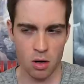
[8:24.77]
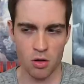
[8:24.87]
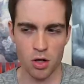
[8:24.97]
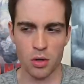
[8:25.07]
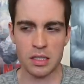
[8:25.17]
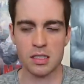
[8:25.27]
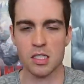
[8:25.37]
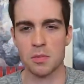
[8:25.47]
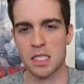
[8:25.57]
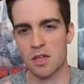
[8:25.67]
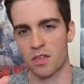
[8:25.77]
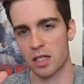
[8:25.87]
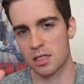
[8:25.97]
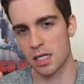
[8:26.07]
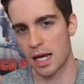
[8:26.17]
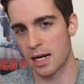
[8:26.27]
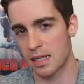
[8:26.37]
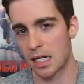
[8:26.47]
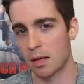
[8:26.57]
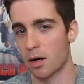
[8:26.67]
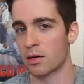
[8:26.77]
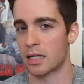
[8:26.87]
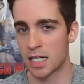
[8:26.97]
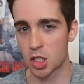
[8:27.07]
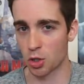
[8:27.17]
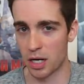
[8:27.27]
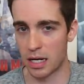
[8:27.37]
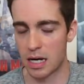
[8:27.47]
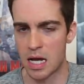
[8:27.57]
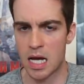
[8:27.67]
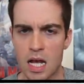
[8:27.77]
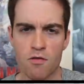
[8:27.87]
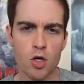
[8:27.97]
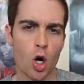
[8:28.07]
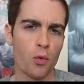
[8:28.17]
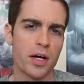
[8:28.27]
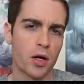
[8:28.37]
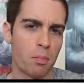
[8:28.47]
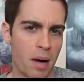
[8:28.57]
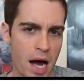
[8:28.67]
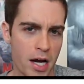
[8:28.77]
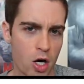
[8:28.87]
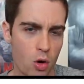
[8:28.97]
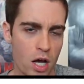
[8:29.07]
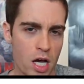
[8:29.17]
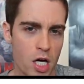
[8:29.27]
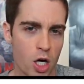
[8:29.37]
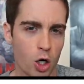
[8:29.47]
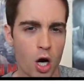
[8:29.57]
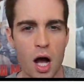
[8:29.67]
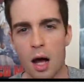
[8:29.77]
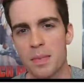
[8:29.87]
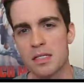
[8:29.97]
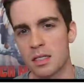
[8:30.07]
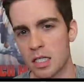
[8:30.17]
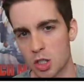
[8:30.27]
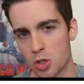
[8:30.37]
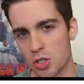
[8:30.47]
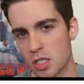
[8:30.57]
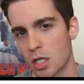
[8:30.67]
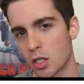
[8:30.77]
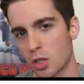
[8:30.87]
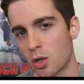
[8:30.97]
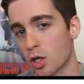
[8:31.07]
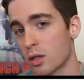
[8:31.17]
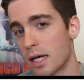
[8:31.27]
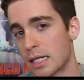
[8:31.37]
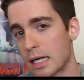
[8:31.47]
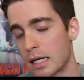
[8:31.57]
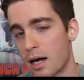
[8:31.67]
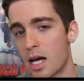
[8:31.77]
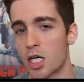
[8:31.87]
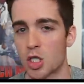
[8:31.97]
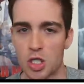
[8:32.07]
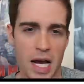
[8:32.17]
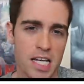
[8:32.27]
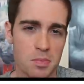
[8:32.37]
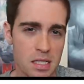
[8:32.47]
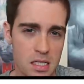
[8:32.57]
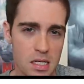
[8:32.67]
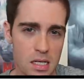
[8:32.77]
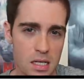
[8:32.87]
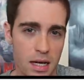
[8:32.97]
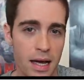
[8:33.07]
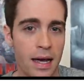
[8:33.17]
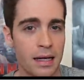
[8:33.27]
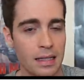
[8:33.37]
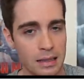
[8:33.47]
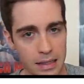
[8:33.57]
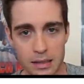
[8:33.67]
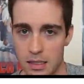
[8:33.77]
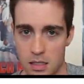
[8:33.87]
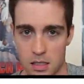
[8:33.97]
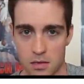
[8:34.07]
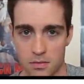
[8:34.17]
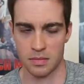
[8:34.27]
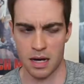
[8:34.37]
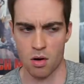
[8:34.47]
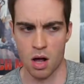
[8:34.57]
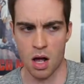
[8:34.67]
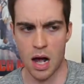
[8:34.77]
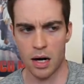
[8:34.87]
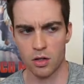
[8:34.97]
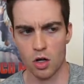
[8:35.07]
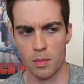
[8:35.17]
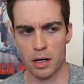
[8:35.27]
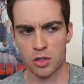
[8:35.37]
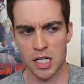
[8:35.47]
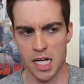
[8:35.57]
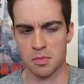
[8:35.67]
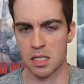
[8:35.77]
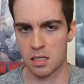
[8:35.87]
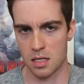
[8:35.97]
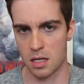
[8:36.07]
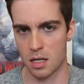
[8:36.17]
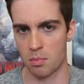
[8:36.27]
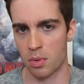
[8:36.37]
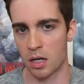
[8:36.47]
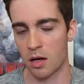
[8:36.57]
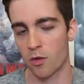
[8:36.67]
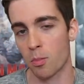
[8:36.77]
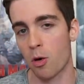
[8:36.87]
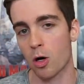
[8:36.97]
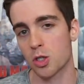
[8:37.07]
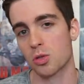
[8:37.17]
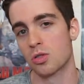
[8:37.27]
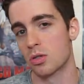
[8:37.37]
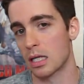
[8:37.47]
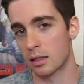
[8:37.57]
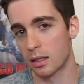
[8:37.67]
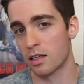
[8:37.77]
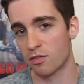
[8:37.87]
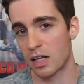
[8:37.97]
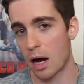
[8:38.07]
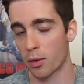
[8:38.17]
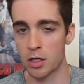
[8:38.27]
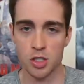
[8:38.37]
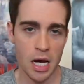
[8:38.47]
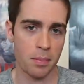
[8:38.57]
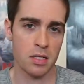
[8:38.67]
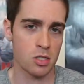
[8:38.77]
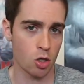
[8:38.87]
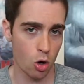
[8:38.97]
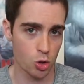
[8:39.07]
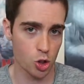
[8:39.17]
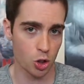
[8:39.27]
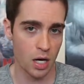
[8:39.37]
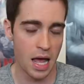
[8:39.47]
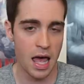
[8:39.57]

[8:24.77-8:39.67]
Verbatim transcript: although it didn't specifically say anything about Nejire, if you go read her bio, her hobbies and interests include her liking jasmine tea and lilies. Now, I don't know about jasmine tea, but if you're partial to the lily flower in Japanese culture,